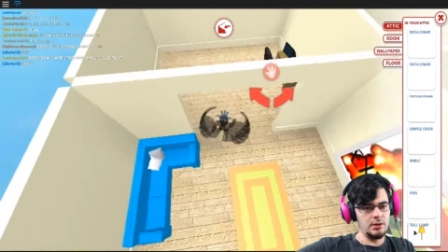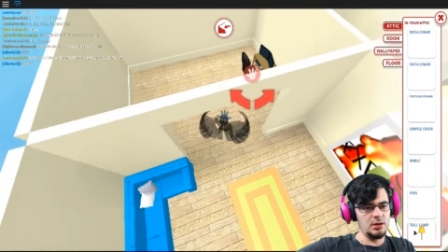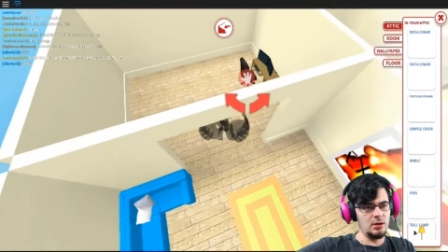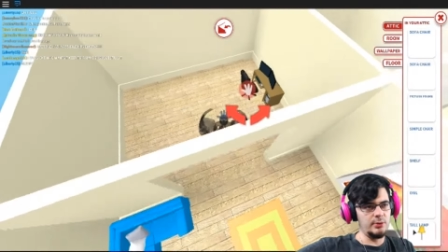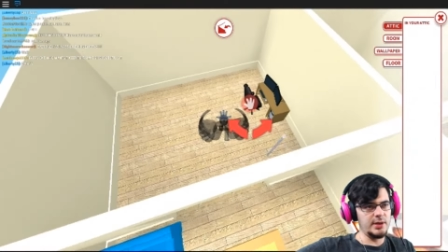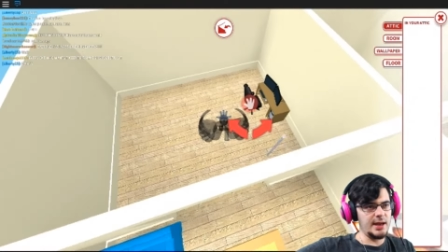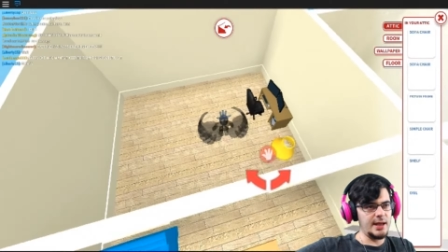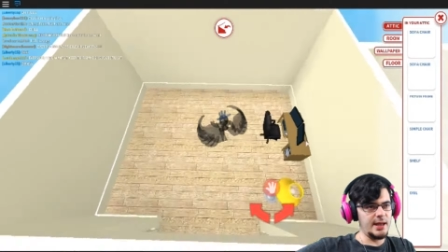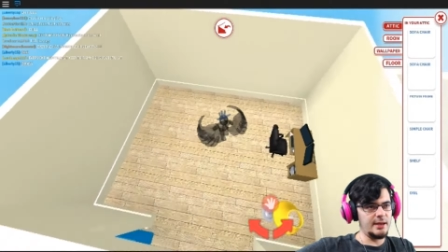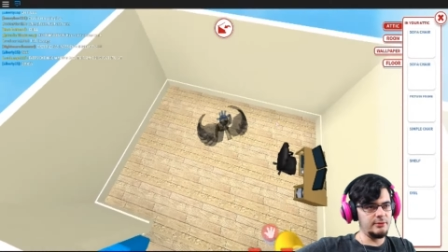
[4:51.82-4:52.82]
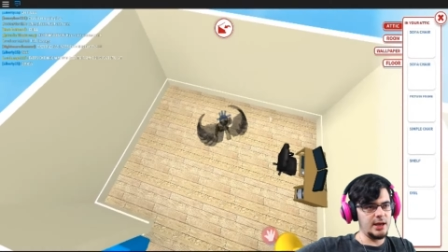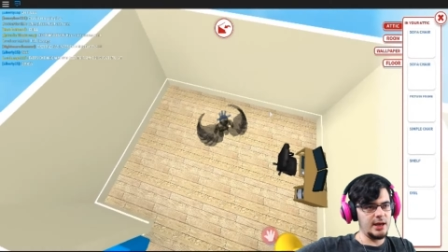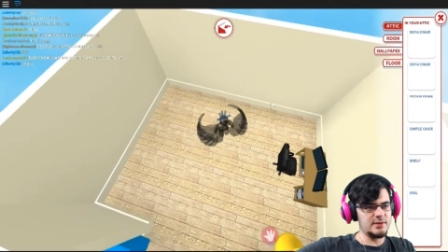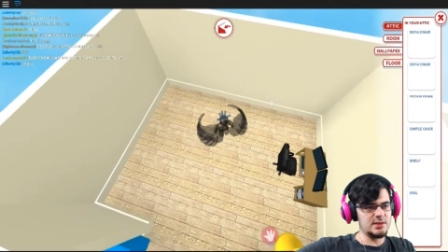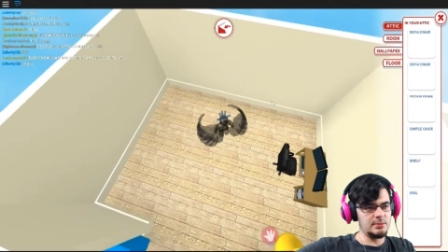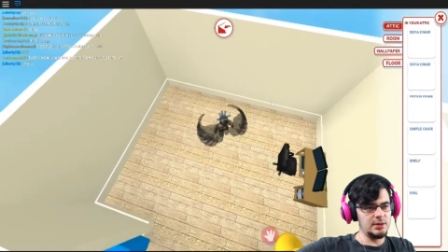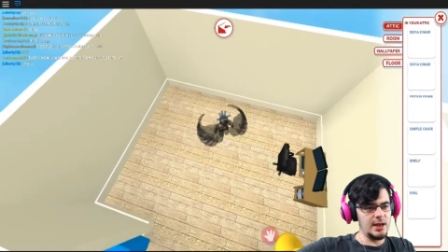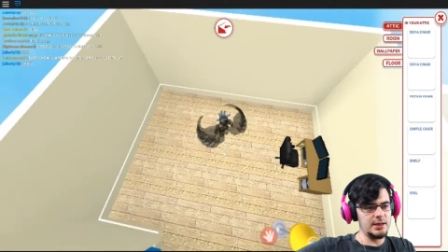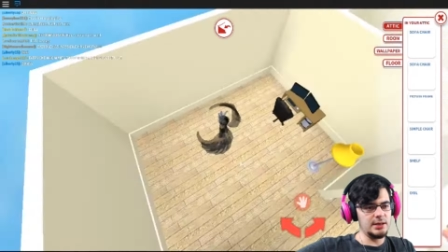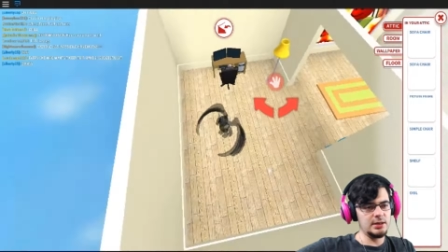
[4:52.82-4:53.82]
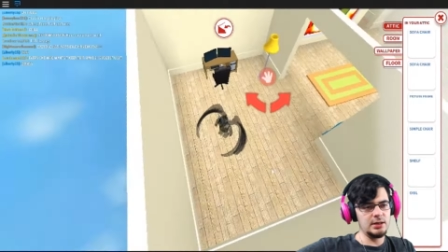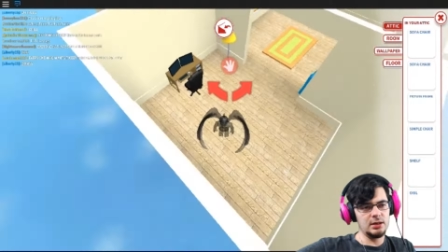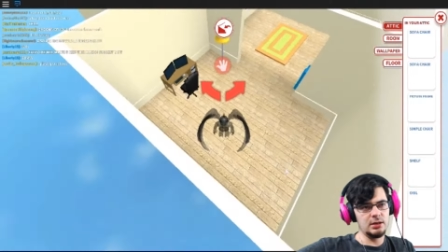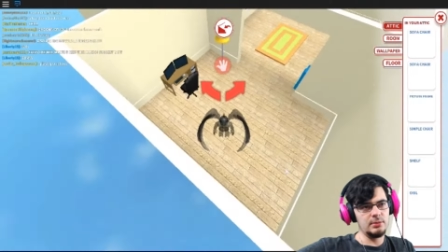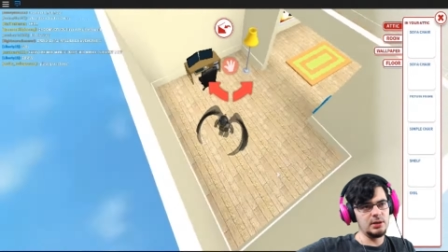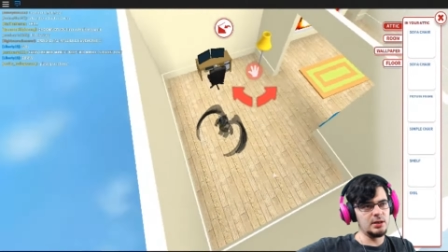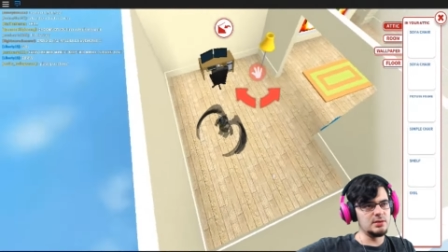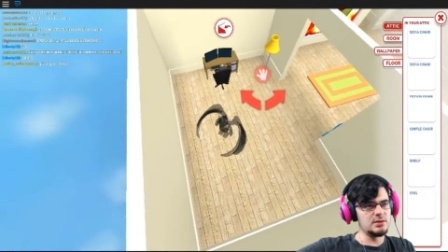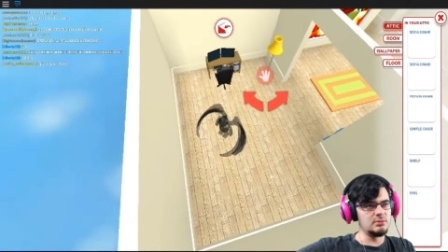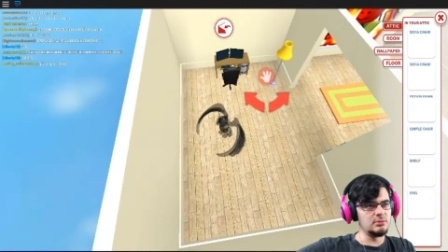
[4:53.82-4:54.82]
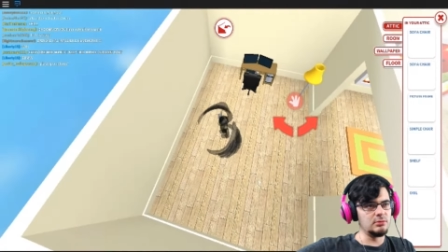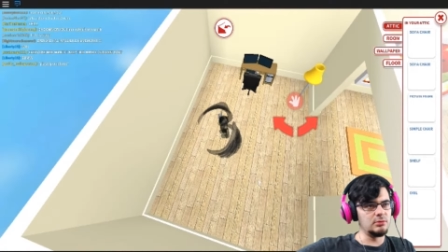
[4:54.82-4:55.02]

Oh, you know we gotta have? We gotta have some lighting in here because